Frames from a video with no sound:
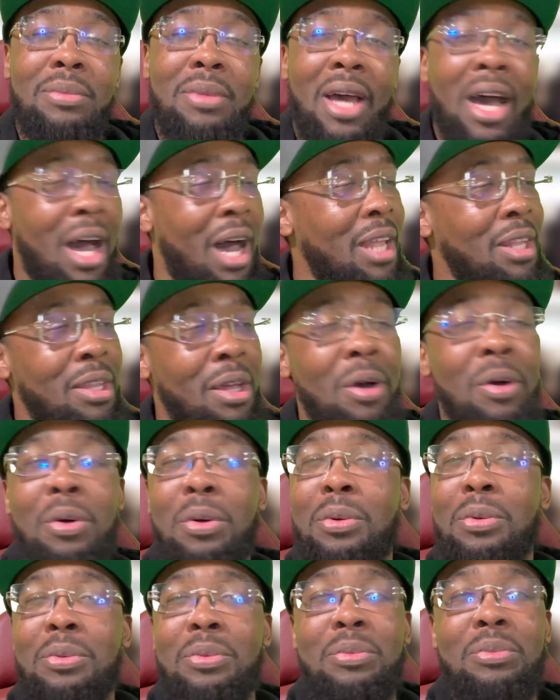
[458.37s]
I
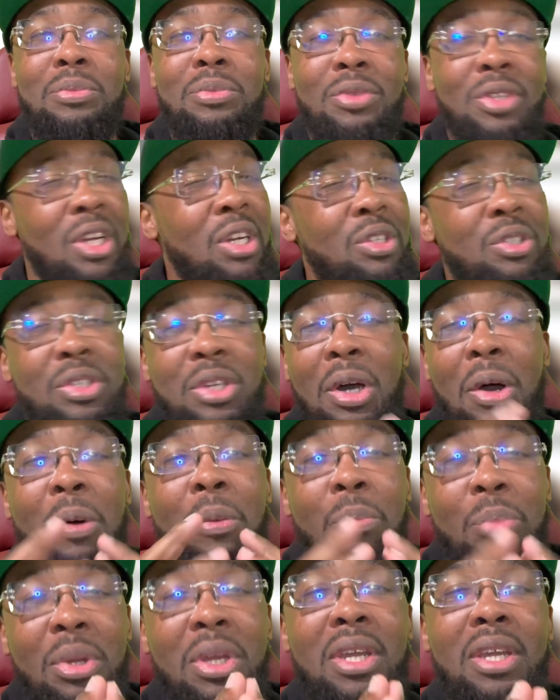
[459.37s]
know there's gonna
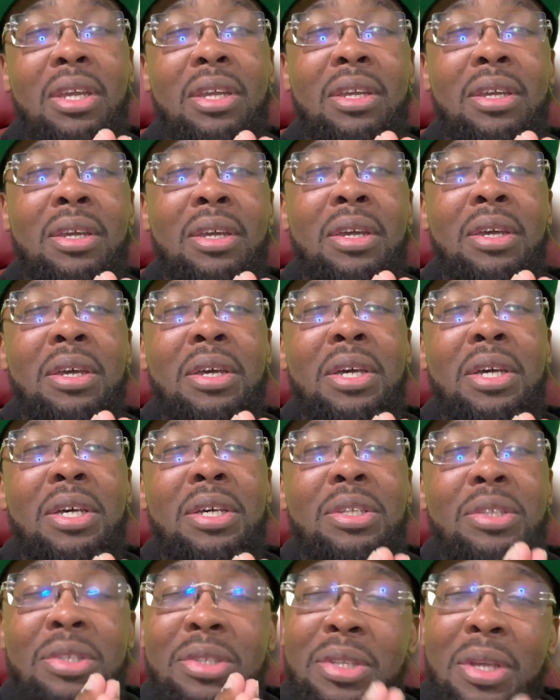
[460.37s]
be
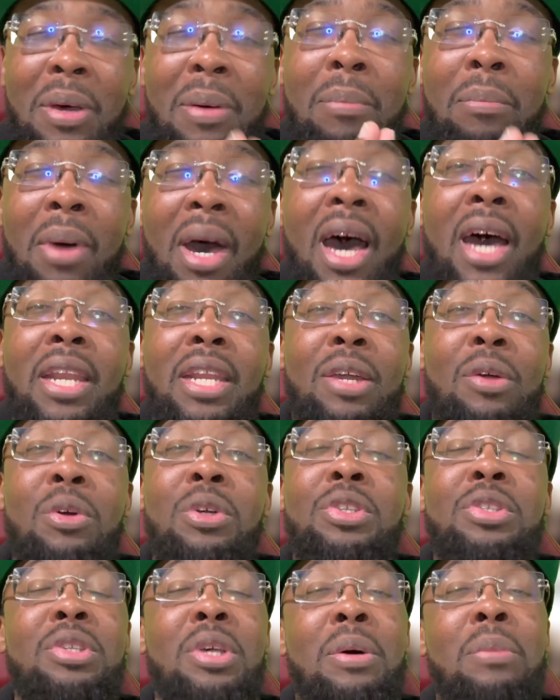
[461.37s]
somebody or
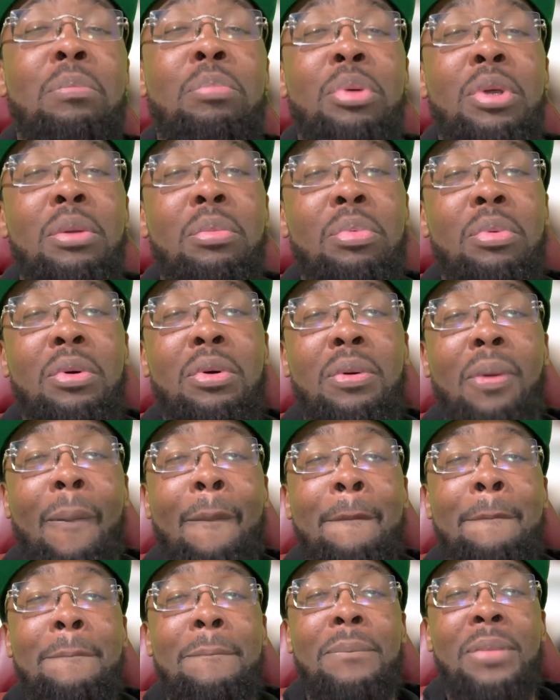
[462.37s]
some people
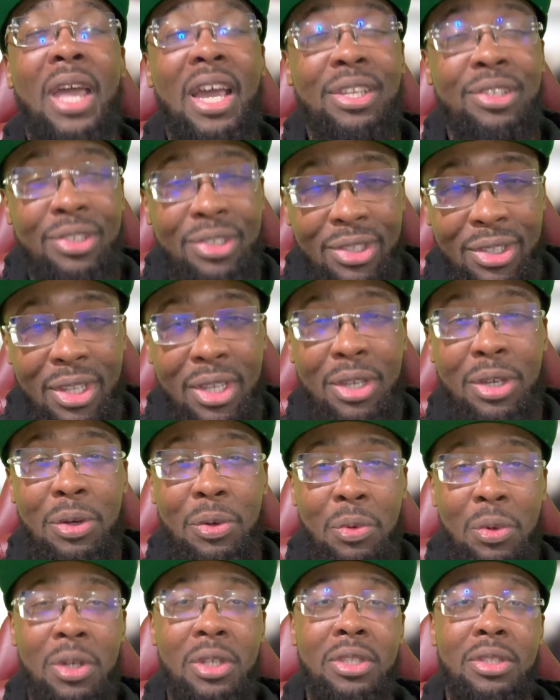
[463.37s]
that still
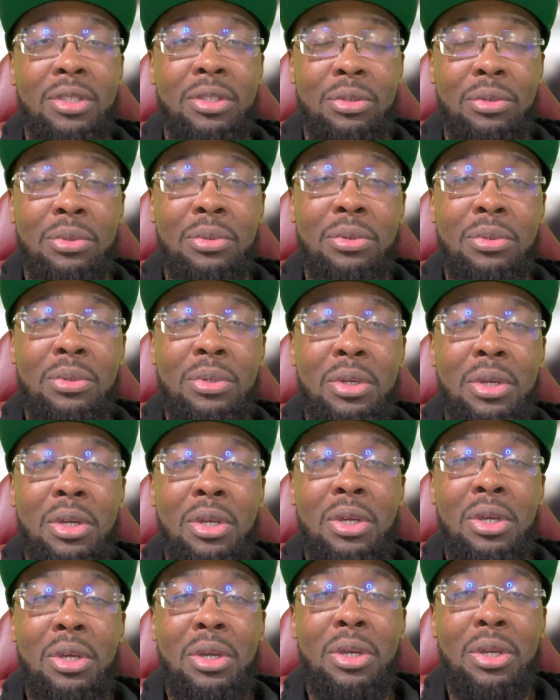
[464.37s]
want to
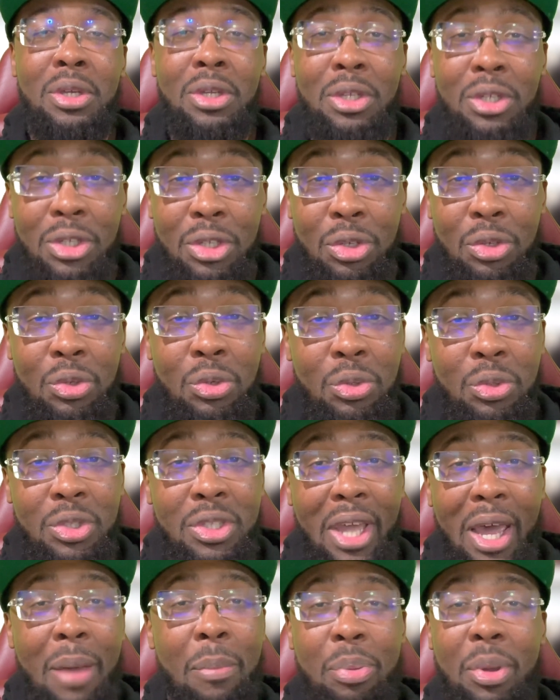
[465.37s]
use
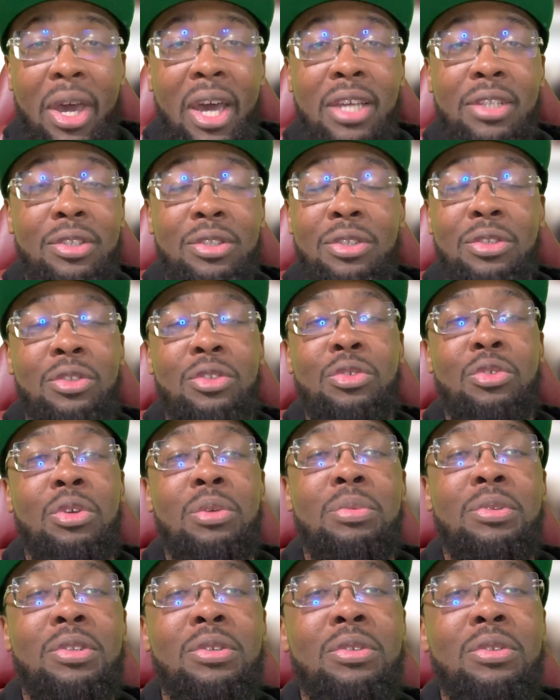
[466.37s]
that passage of scripture